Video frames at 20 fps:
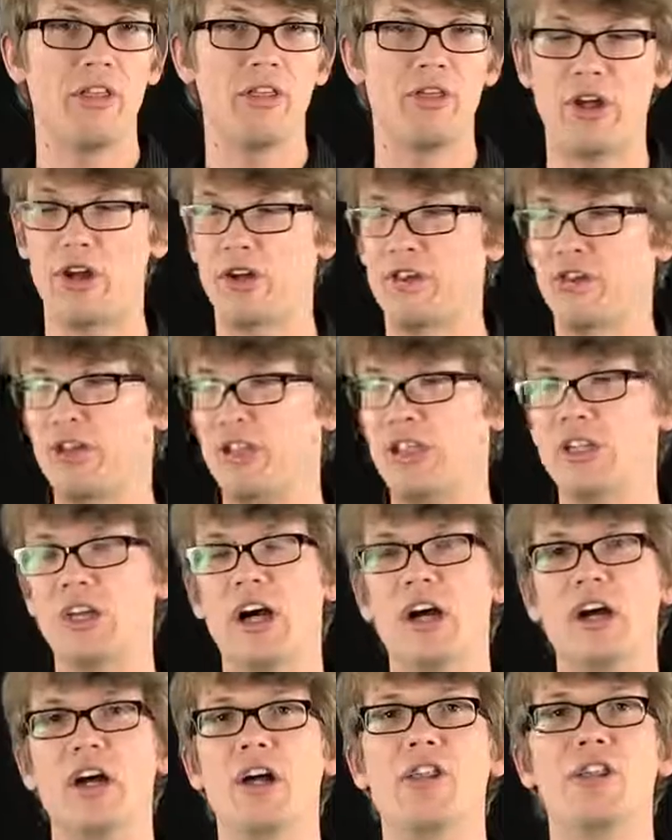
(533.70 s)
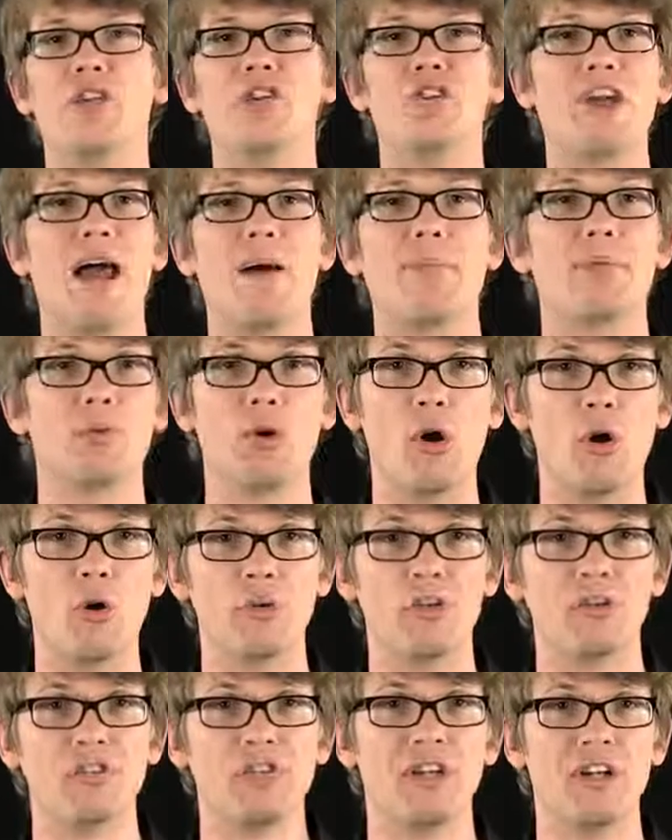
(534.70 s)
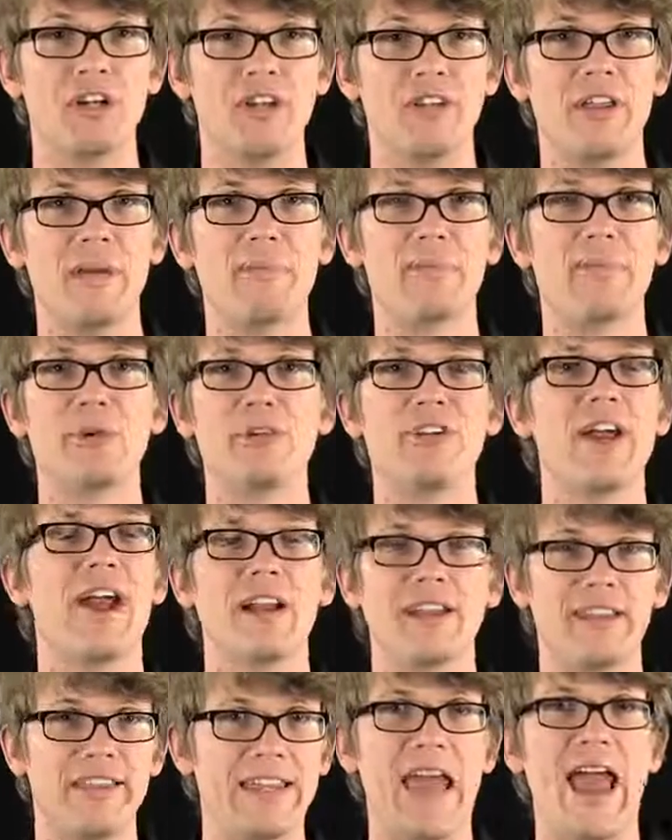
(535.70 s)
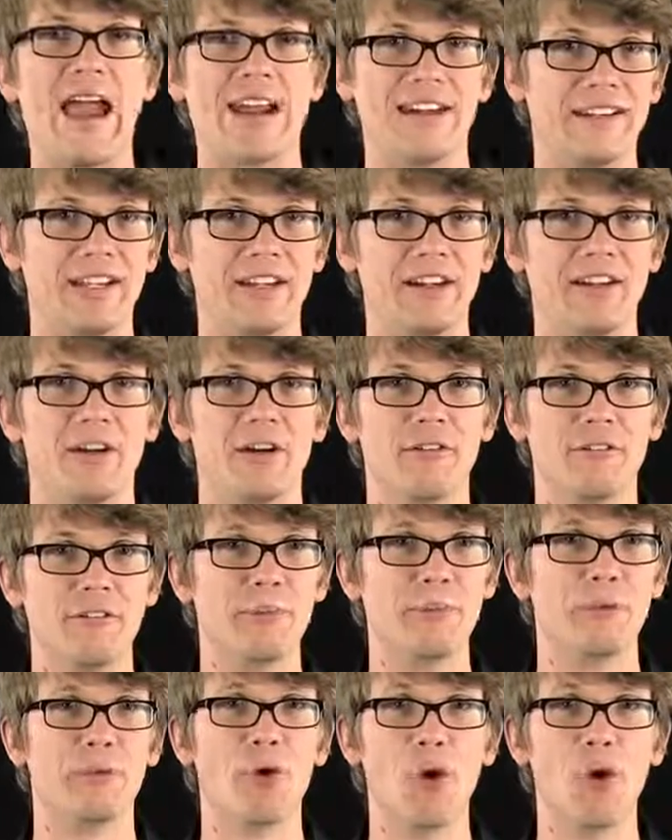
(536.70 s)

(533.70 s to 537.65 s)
They're the chaperones. They protect the actin from